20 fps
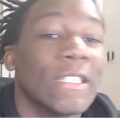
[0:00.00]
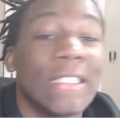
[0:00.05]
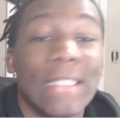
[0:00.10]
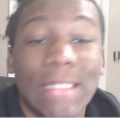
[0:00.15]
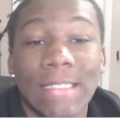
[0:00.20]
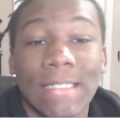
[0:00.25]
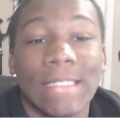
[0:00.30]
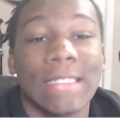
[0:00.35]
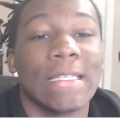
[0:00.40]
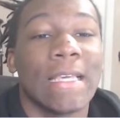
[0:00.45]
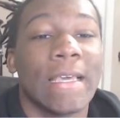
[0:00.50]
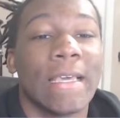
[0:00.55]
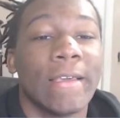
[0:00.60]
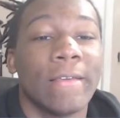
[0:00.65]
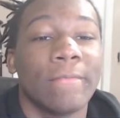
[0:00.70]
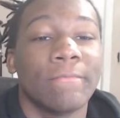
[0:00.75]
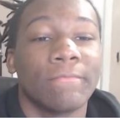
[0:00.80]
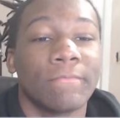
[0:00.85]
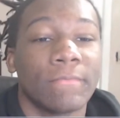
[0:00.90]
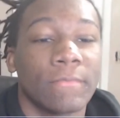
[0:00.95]

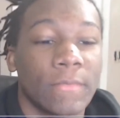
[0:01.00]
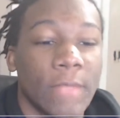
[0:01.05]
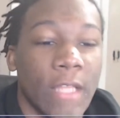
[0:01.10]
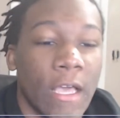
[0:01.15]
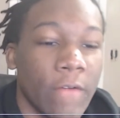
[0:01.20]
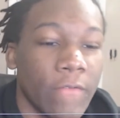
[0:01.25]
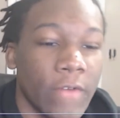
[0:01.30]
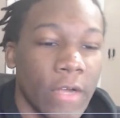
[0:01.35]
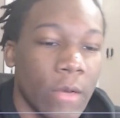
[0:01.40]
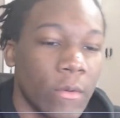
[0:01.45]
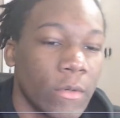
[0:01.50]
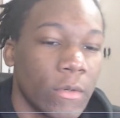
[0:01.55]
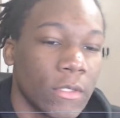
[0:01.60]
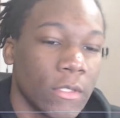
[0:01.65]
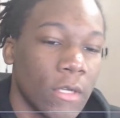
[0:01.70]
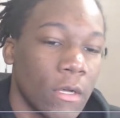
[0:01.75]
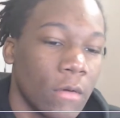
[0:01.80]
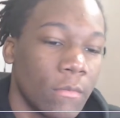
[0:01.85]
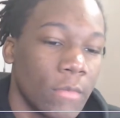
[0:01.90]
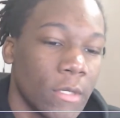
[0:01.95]
Dizzyeight. Nah, I forgot what it's
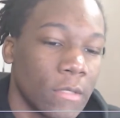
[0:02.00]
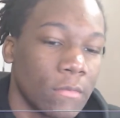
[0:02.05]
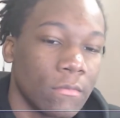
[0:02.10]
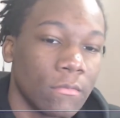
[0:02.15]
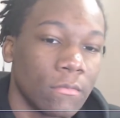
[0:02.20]
called, but.